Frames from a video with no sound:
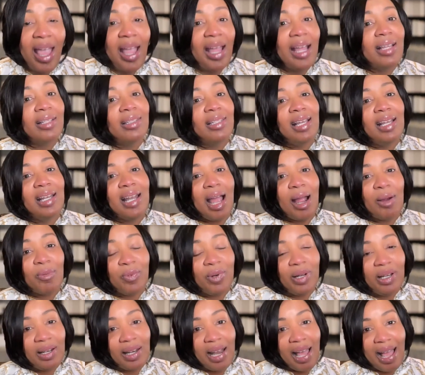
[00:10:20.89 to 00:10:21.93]
And then I
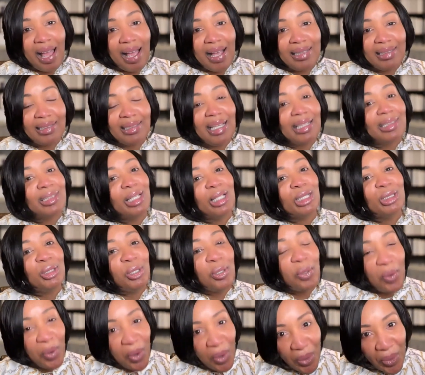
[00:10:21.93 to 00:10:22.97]
realized that the
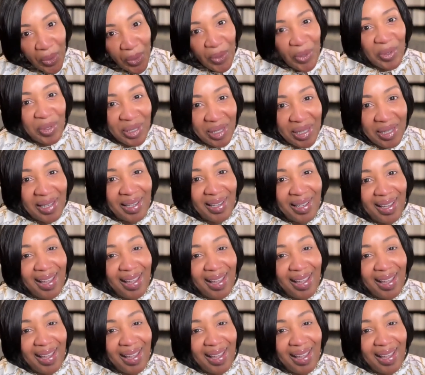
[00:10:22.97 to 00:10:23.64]
tools